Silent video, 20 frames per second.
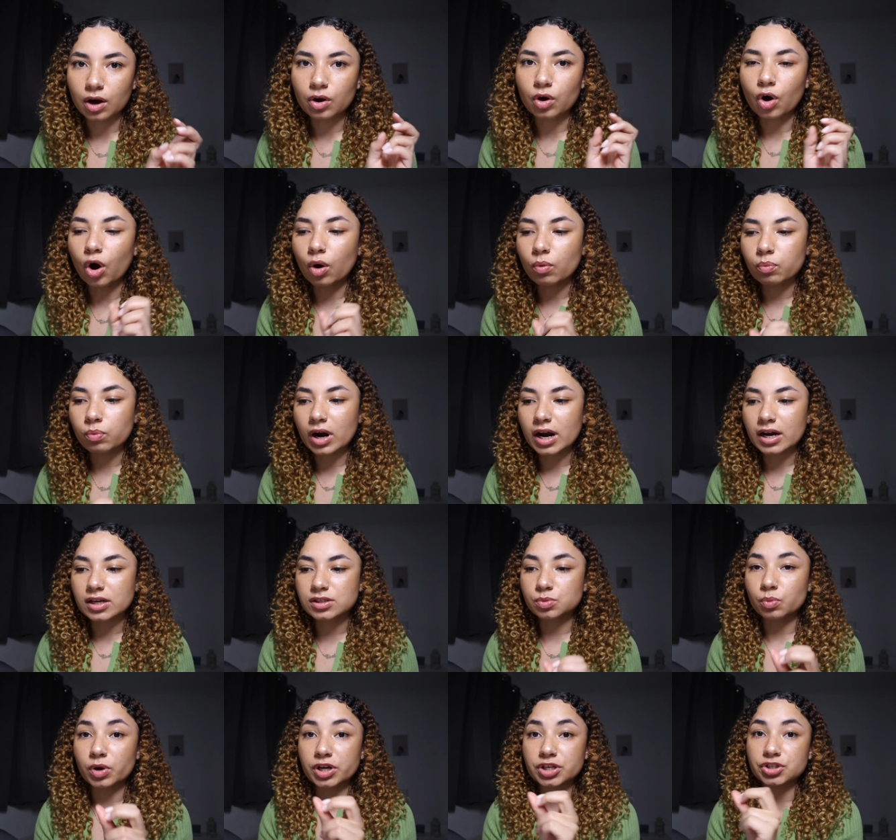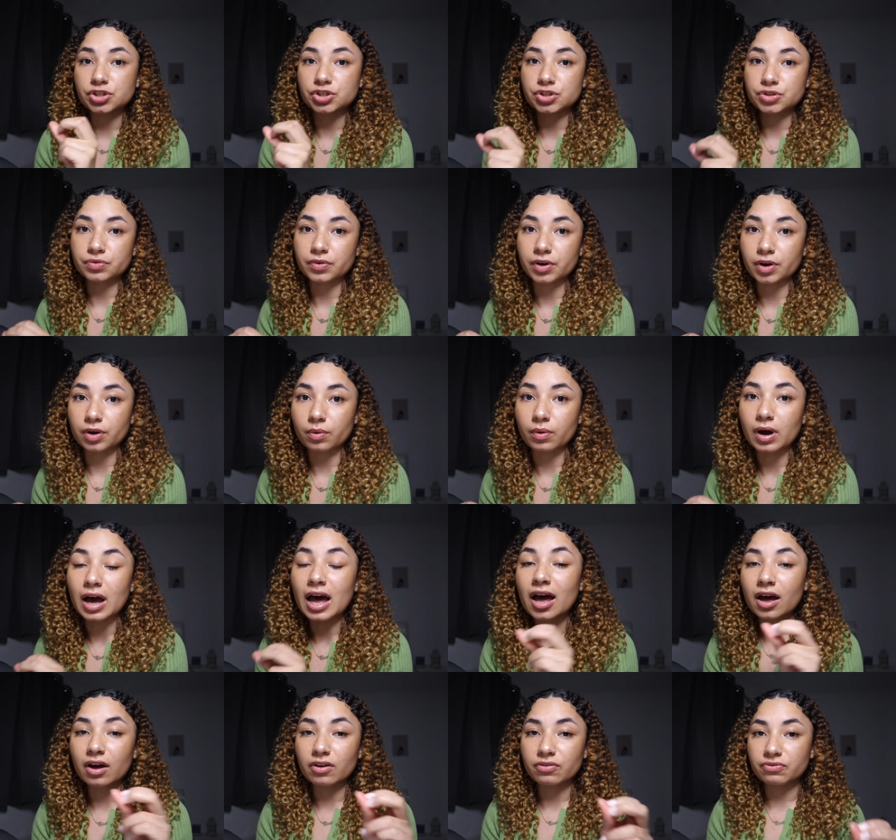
God works what is true. A